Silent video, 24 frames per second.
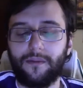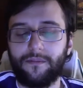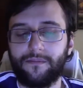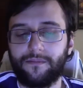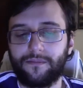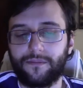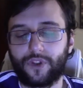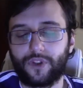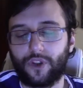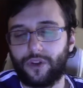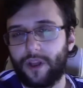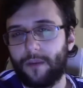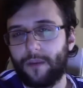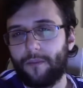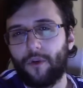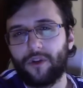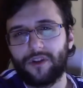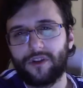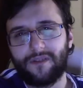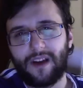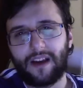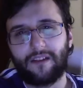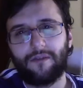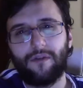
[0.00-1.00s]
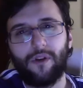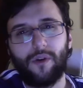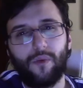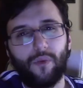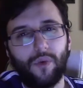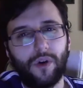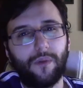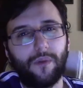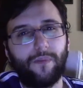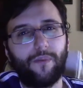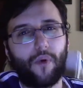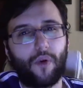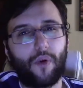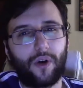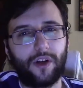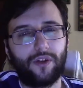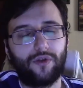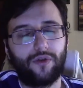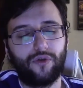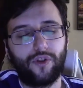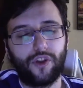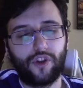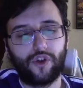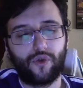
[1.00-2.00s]
So they most likely will port it
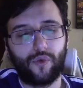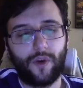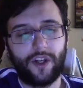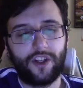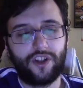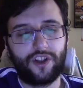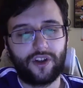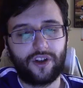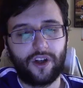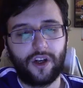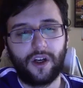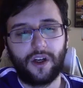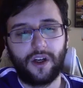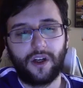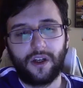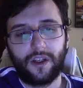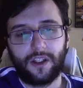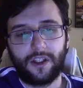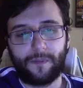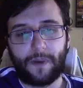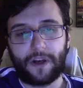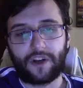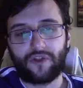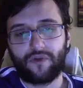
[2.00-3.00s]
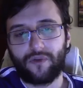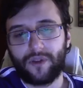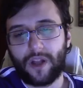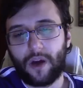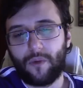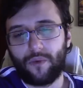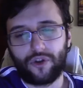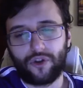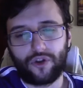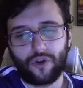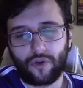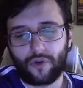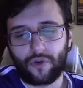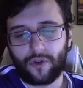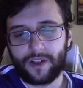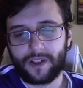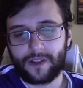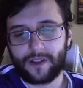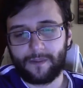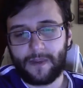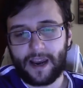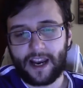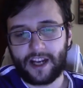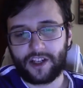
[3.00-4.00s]
to the Switch, especially now with Joker and
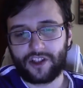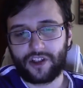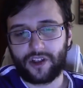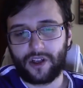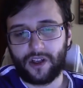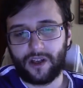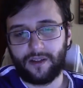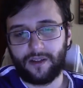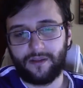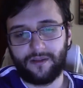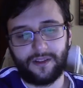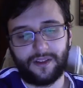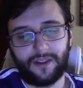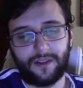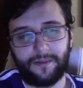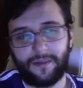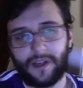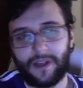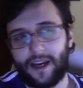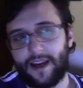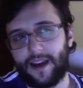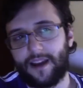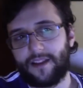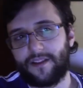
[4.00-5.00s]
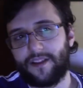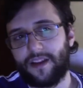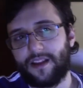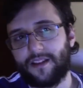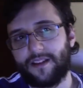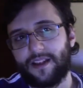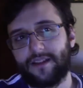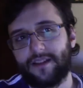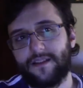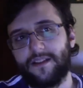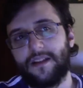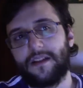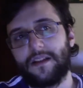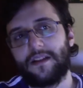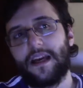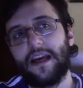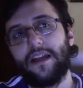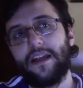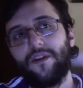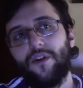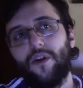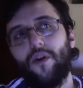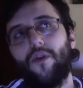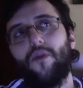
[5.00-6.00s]
Smash, and I think that
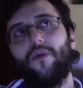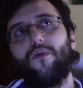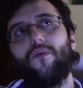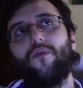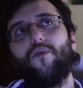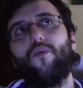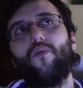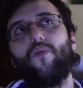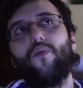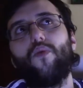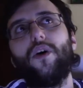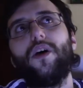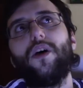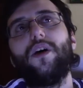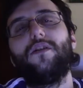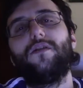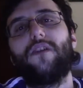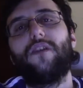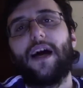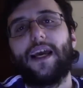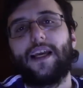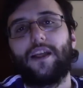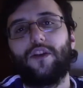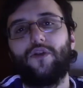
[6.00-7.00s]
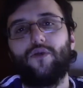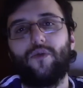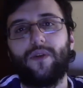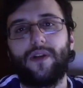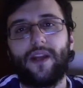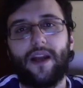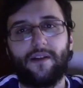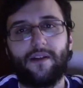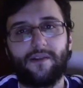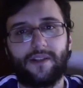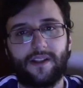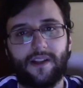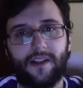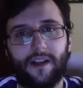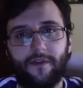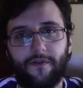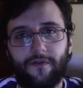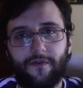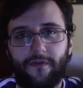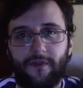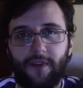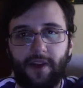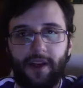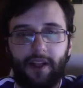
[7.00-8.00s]
Nintendo will like to announce stuff.